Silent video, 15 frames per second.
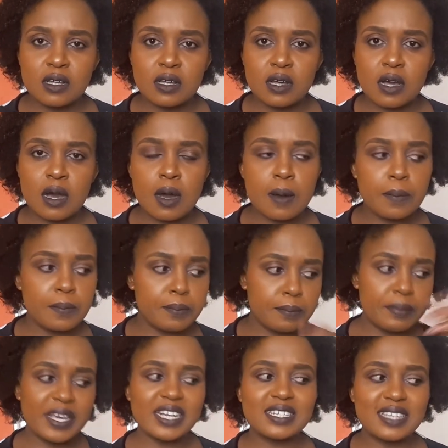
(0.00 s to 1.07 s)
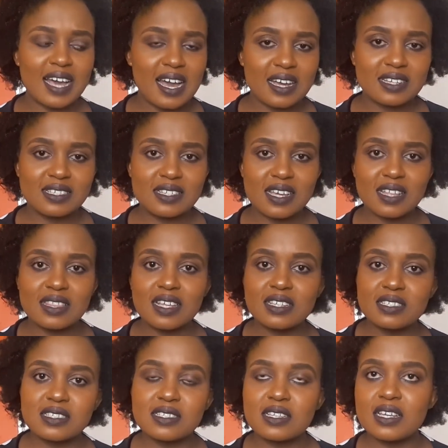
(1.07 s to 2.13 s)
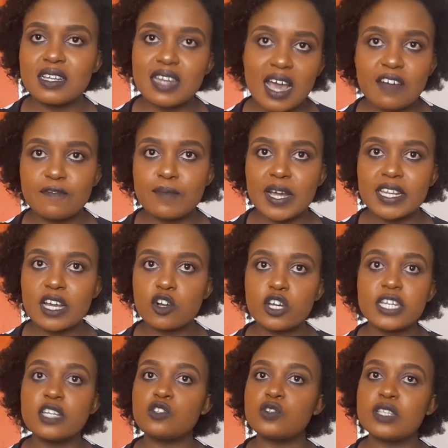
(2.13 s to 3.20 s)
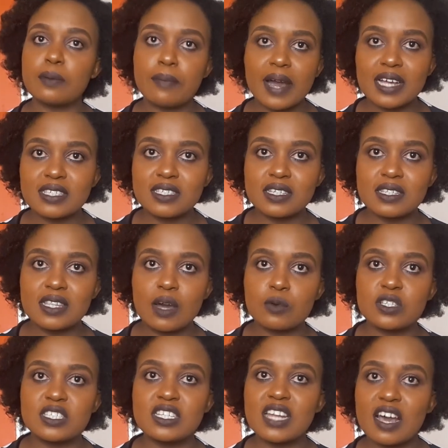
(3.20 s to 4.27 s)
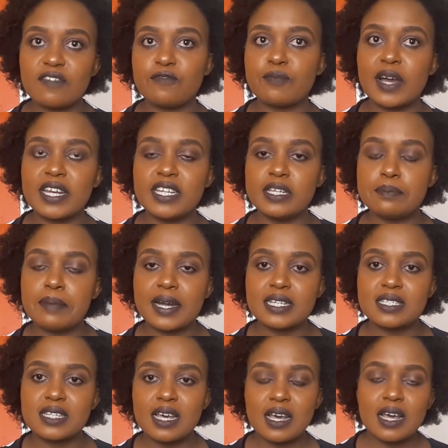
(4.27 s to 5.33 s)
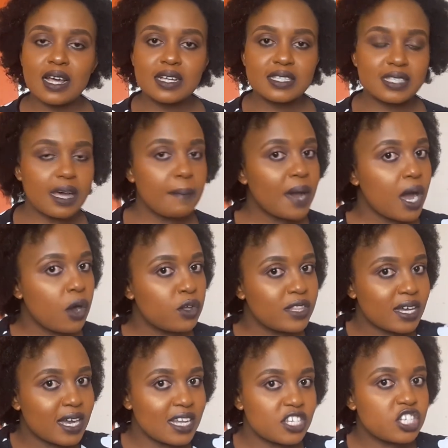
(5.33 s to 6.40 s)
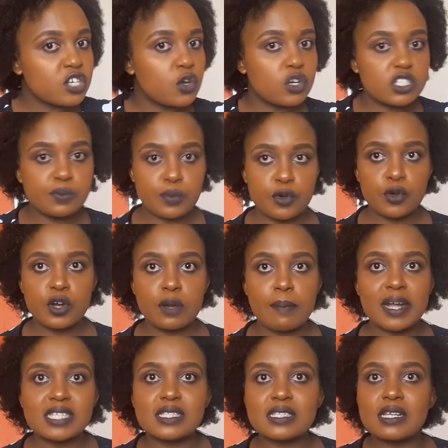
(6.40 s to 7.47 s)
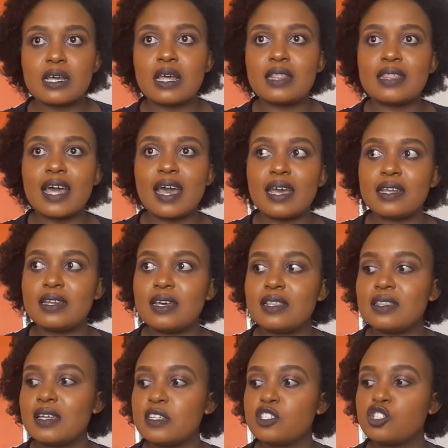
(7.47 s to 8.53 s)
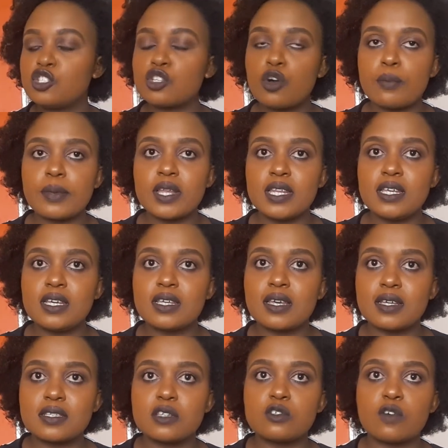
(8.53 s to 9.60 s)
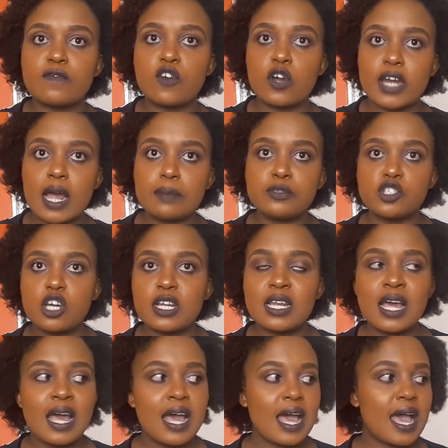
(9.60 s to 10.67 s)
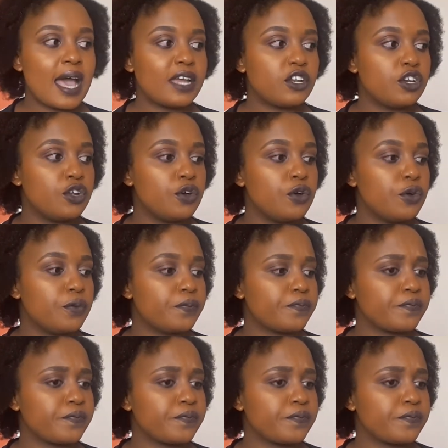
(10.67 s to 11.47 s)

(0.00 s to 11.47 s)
um, being taxed and there's enough money. According to the budget, there was enough money, but somehow the country goes broke. But then there's so many cases of corruption. I don't know